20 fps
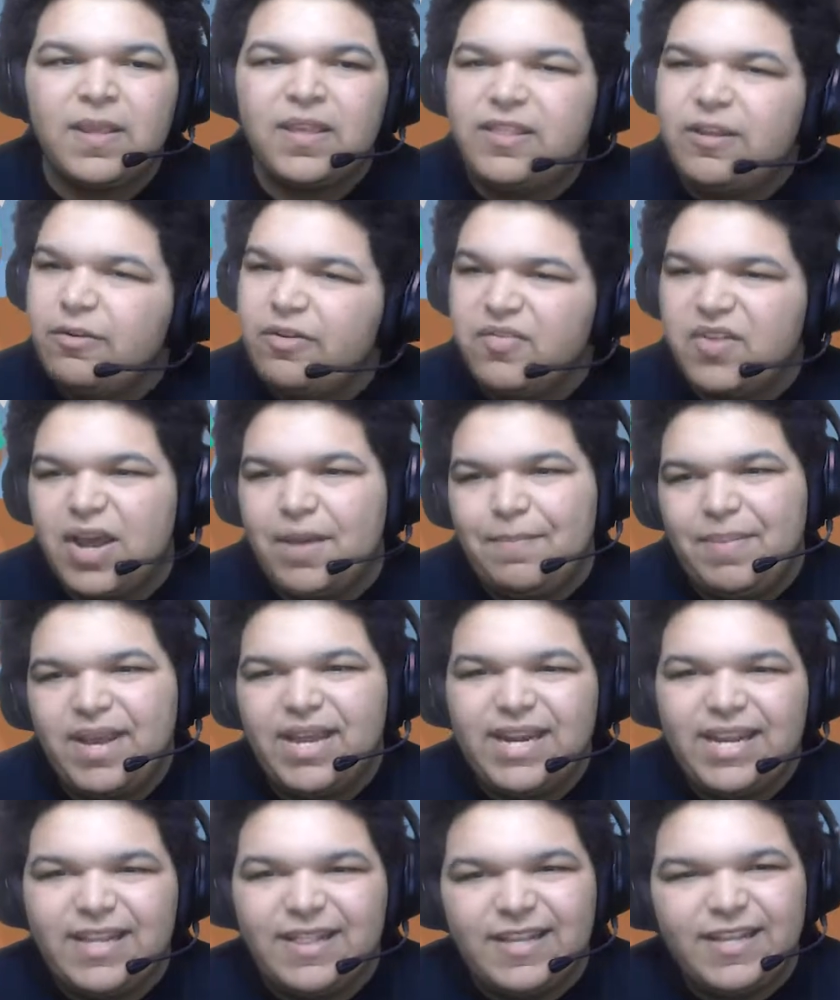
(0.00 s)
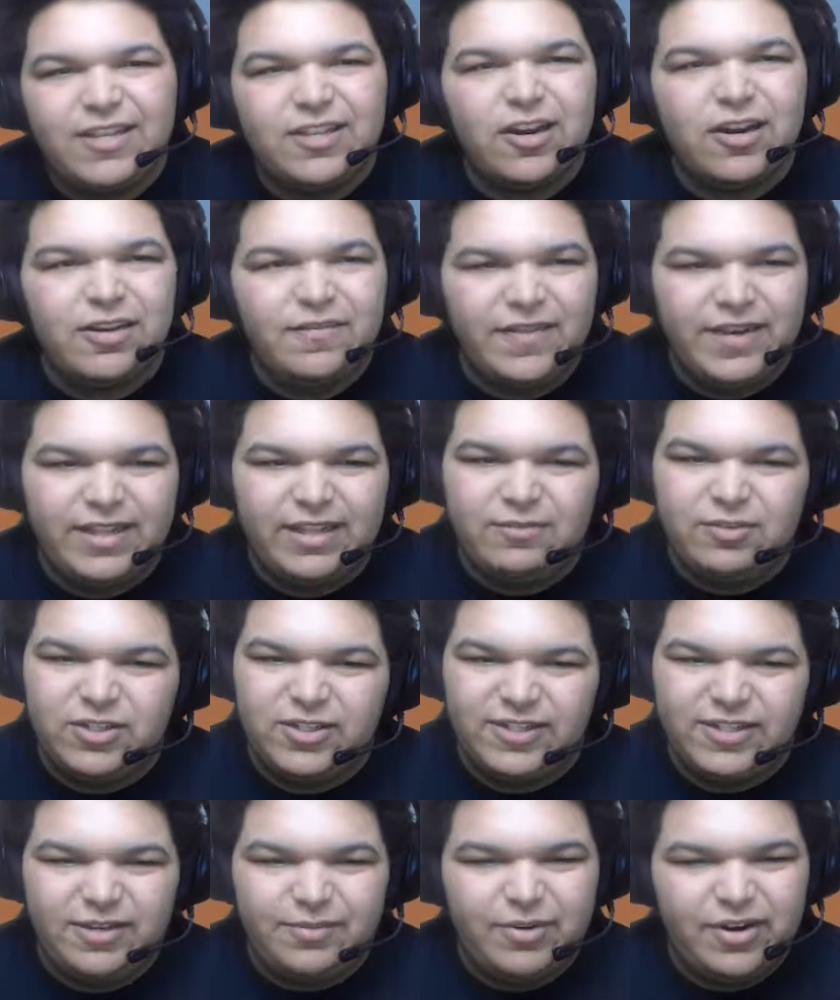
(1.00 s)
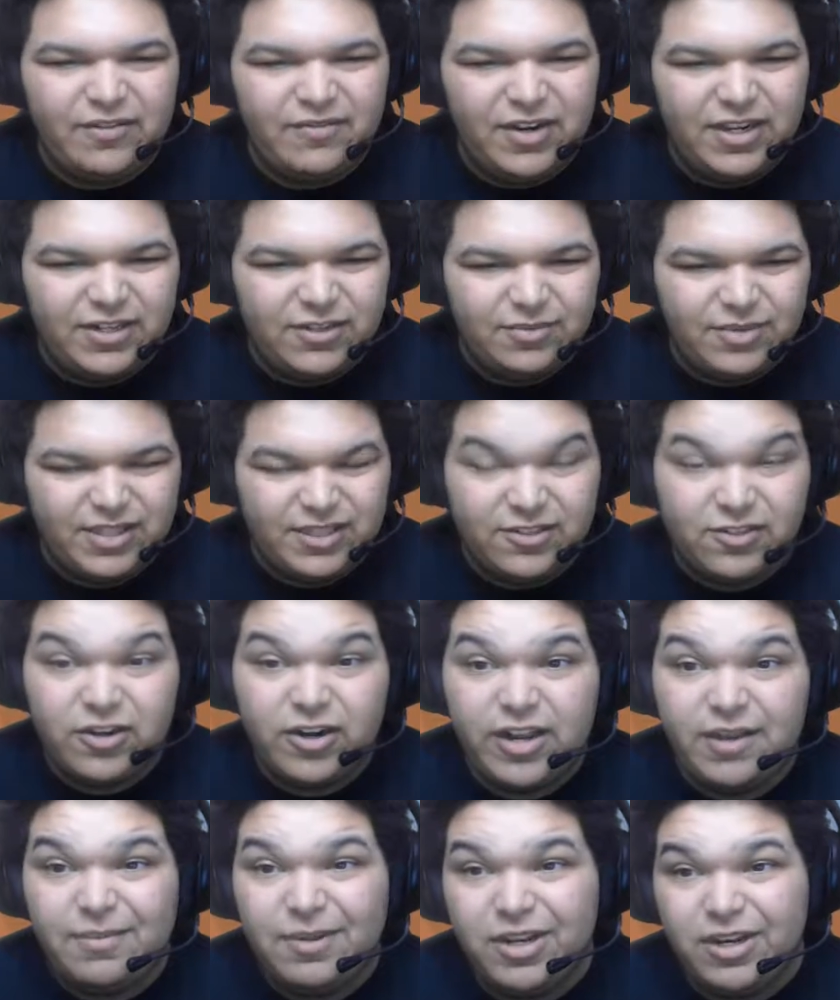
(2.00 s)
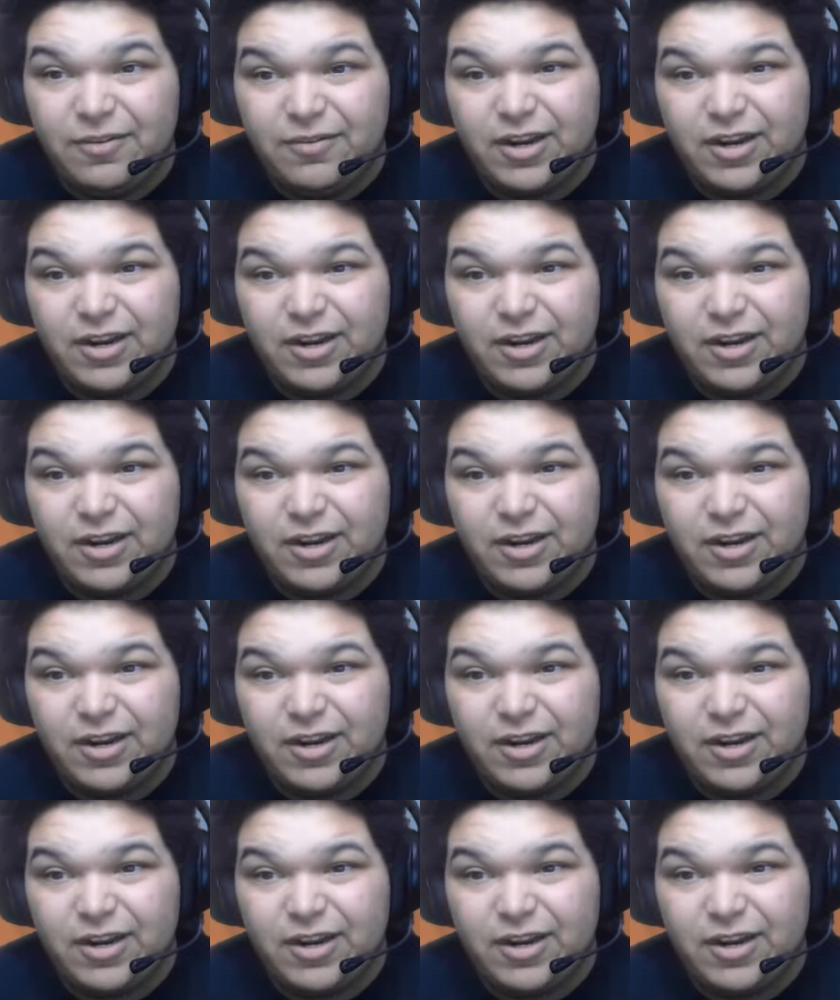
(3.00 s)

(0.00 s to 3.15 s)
Then we've got Penny the Donphan level 60 Brave Nature with the Sturdy ability,